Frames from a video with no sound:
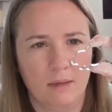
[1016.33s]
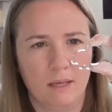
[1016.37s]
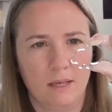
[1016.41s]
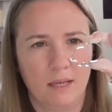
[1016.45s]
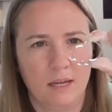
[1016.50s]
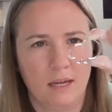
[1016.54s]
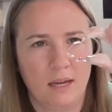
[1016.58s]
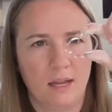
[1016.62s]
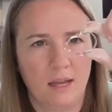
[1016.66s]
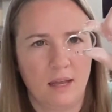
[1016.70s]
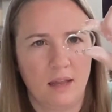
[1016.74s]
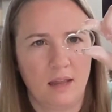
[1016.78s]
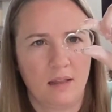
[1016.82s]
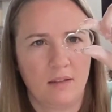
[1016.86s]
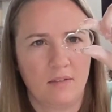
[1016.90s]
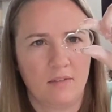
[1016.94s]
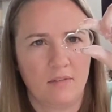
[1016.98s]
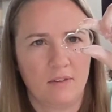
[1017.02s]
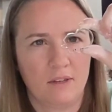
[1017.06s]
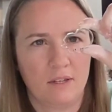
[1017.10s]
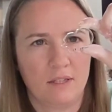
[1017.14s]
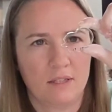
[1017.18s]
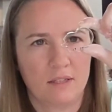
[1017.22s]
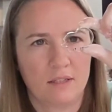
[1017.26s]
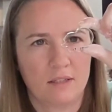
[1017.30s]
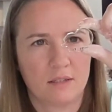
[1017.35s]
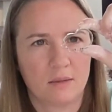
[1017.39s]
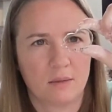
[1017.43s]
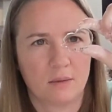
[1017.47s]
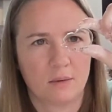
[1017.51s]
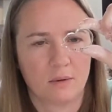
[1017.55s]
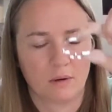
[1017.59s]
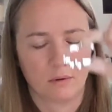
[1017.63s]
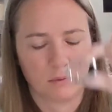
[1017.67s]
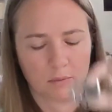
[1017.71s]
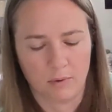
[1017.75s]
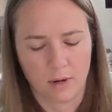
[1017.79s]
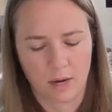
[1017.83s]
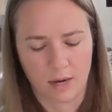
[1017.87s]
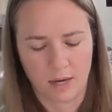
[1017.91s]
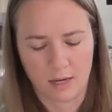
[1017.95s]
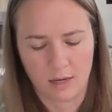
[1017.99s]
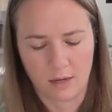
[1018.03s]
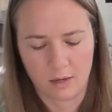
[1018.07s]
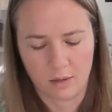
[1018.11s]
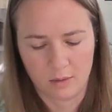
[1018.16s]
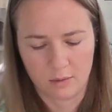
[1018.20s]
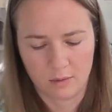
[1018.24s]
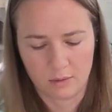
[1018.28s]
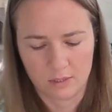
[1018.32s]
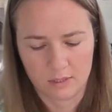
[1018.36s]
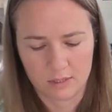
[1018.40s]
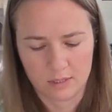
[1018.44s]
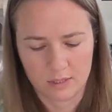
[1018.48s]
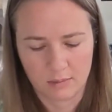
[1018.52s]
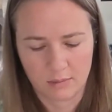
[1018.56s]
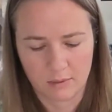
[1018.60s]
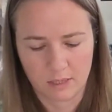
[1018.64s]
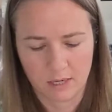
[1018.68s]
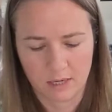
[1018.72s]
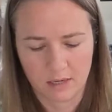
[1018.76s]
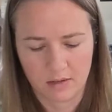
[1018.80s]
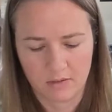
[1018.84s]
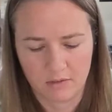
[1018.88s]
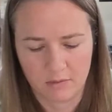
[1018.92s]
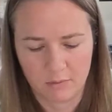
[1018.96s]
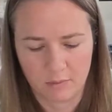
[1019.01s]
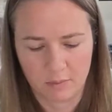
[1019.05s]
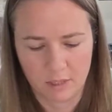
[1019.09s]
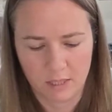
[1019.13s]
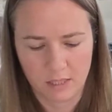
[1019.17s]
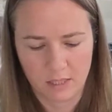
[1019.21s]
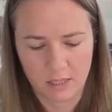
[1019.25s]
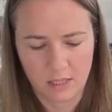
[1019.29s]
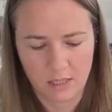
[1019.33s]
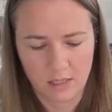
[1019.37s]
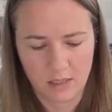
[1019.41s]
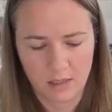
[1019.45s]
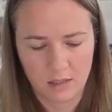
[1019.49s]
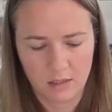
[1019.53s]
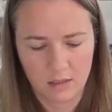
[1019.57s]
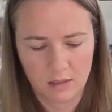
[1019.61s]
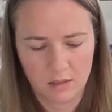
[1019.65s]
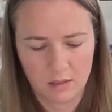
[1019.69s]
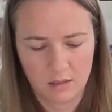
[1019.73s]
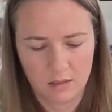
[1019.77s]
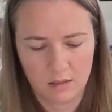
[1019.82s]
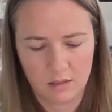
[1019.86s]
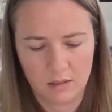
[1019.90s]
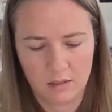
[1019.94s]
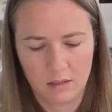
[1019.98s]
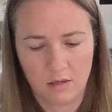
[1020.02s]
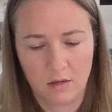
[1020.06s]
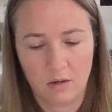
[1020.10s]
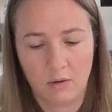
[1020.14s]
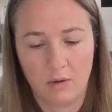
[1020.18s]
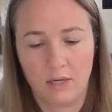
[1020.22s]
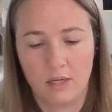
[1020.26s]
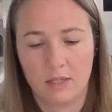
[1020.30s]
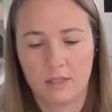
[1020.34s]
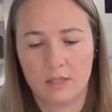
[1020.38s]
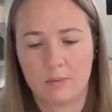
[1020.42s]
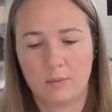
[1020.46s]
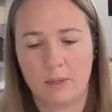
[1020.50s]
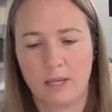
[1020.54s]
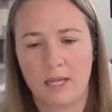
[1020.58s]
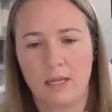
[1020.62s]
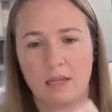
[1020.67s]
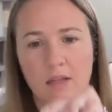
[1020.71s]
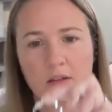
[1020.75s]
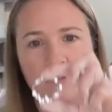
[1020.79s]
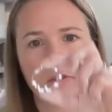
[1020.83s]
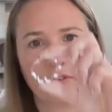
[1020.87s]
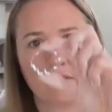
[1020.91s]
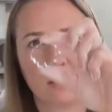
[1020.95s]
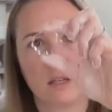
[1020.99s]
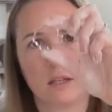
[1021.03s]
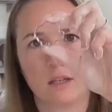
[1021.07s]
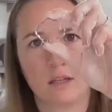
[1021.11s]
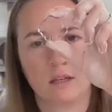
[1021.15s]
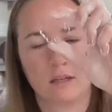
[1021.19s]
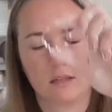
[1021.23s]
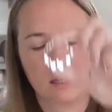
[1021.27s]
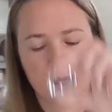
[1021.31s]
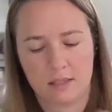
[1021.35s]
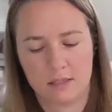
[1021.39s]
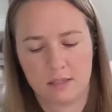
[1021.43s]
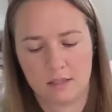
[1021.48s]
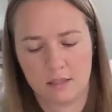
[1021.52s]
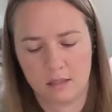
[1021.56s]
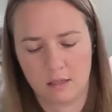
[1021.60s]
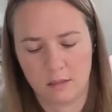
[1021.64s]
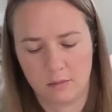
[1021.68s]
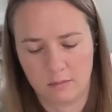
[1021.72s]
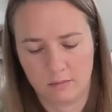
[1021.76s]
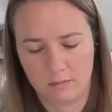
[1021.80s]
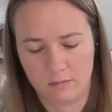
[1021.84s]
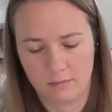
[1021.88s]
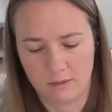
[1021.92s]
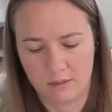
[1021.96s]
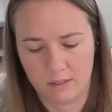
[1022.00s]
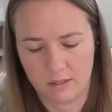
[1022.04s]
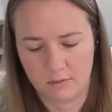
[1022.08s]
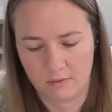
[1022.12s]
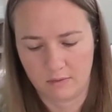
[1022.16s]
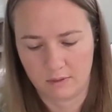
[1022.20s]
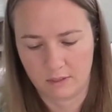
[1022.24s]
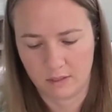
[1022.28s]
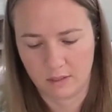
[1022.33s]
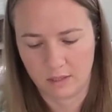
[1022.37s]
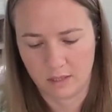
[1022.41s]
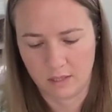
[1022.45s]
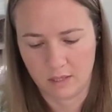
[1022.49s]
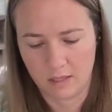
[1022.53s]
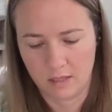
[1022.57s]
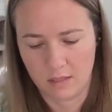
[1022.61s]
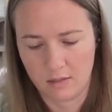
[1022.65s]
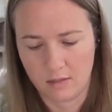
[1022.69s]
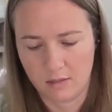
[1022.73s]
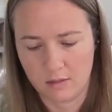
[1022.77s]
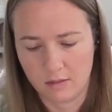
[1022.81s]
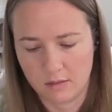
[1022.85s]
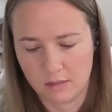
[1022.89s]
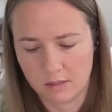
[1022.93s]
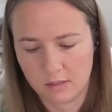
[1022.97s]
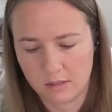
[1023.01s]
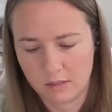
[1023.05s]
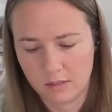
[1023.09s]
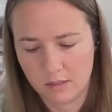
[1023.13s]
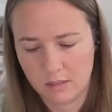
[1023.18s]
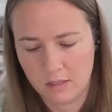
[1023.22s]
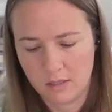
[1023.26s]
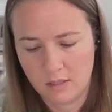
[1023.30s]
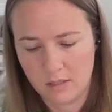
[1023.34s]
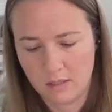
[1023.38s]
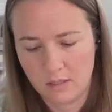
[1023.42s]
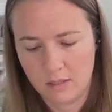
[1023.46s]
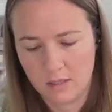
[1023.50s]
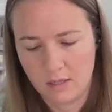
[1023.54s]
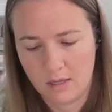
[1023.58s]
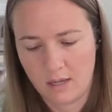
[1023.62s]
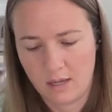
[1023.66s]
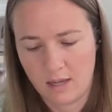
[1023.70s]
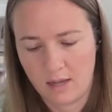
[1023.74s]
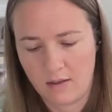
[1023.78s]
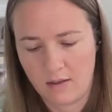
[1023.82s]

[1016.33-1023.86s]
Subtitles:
an elephant or a rhino or some kind of bee. Oh, here's my elephant. That's gonna definitely get used. I